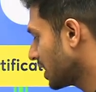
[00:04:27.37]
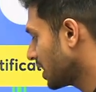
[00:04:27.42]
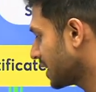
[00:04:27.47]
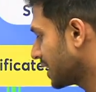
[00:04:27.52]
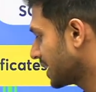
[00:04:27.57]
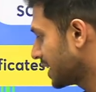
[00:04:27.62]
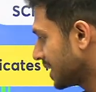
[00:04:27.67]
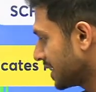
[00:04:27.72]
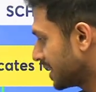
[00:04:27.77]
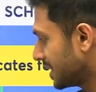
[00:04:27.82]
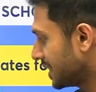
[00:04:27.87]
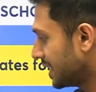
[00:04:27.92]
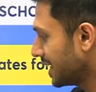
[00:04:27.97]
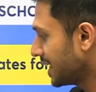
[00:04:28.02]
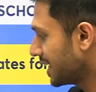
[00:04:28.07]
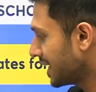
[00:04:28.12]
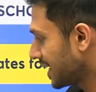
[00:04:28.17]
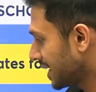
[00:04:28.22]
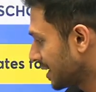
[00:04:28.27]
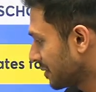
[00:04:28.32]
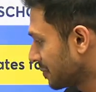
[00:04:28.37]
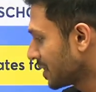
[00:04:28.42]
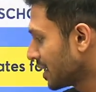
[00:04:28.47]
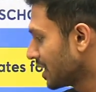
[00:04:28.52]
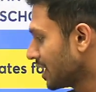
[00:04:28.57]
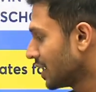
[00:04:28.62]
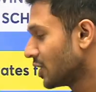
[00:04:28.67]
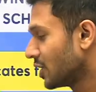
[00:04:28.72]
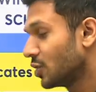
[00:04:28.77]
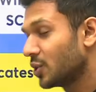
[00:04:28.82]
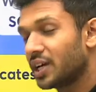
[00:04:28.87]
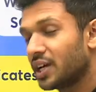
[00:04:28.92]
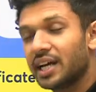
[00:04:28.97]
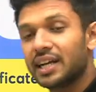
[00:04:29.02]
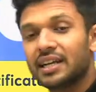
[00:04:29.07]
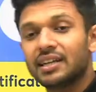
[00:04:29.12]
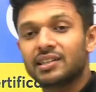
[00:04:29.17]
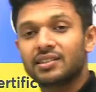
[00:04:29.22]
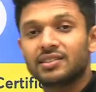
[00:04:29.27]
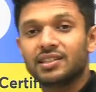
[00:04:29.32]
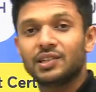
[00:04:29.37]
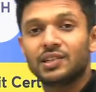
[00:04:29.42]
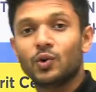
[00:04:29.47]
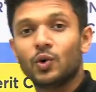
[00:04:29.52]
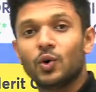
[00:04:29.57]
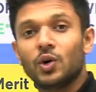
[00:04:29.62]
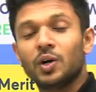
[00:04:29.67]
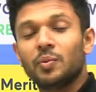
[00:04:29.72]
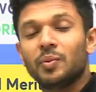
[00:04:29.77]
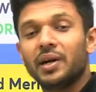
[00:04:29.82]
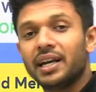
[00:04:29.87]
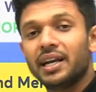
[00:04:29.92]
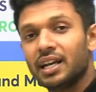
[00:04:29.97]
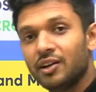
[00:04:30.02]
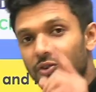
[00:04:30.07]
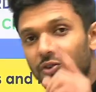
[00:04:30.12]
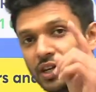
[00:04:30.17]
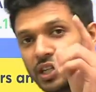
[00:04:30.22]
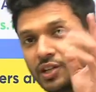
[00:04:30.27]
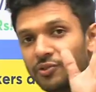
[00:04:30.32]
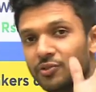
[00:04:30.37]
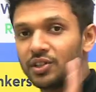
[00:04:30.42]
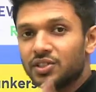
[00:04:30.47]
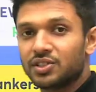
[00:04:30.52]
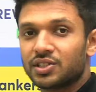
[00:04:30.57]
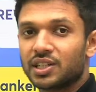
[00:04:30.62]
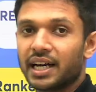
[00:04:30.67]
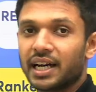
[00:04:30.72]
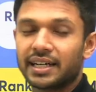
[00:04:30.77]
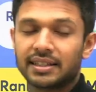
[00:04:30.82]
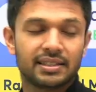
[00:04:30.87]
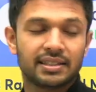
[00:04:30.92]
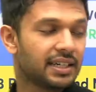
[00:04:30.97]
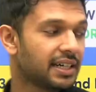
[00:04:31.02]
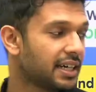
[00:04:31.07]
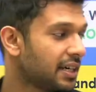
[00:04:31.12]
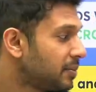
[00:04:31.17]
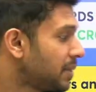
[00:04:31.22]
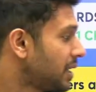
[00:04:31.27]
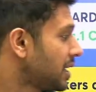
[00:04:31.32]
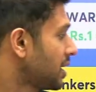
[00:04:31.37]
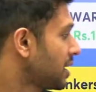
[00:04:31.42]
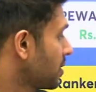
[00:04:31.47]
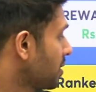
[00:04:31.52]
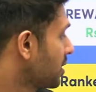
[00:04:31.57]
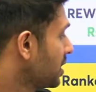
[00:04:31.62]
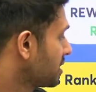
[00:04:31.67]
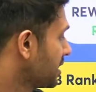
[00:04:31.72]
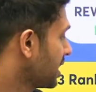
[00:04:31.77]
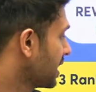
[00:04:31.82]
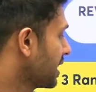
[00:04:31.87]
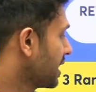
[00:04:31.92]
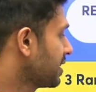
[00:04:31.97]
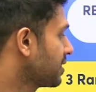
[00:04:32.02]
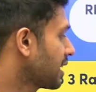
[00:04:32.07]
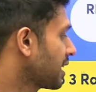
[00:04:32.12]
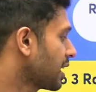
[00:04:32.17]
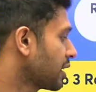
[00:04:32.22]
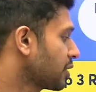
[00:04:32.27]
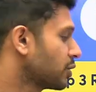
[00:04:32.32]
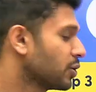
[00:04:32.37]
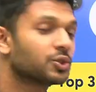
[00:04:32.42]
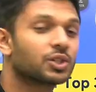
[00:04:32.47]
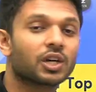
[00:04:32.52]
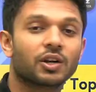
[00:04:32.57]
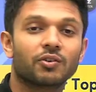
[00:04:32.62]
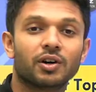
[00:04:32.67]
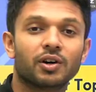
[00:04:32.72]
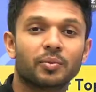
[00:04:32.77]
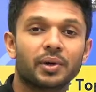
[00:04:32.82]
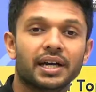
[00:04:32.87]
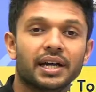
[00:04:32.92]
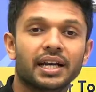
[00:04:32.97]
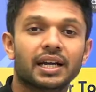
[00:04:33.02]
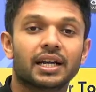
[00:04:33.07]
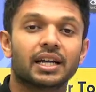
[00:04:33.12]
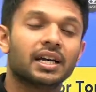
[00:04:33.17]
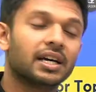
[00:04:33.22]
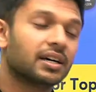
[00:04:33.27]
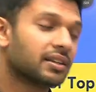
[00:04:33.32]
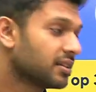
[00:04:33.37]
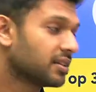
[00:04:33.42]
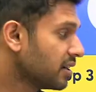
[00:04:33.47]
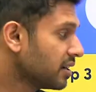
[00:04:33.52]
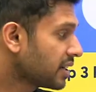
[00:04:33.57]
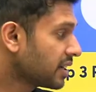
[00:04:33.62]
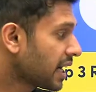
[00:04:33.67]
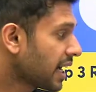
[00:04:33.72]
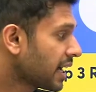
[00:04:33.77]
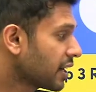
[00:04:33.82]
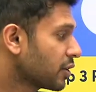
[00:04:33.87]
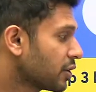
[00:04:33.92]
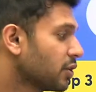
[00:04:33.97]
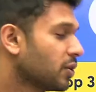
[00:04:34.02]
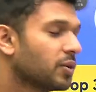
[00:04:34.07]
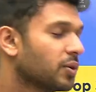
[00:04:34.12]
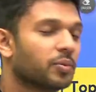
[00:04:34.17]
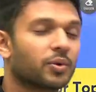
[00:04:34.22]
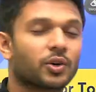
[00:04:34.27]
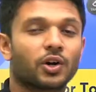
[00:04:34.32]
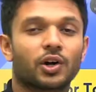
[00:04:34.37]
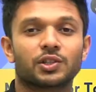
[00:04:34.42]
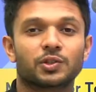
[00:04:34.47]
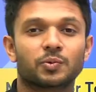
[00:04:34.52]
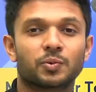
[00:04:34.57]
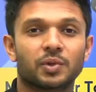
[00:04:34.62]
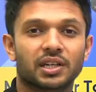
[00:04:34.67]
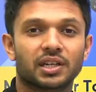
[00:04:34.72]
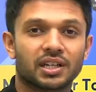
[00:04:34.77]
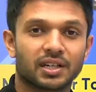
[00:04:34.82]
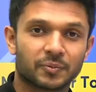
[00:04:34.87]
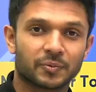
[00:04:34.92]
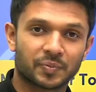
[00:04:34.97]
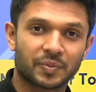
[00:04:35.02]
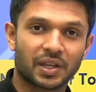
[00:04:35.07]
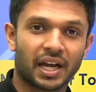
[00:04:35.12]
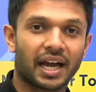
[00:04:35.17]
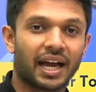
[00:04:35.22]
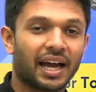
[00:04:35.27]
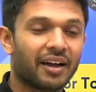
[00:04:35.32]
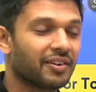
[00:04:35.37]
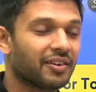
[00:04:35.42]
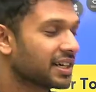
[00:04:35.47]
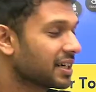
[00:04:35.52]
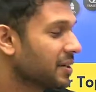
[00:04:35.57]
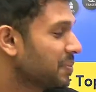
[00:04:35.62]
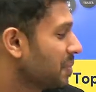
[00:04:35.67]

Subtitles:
to get? Dekhle, you can receive gold medal if you are the first rank, second medal, second rank, silver medal, third rank, bronze medal. I haven't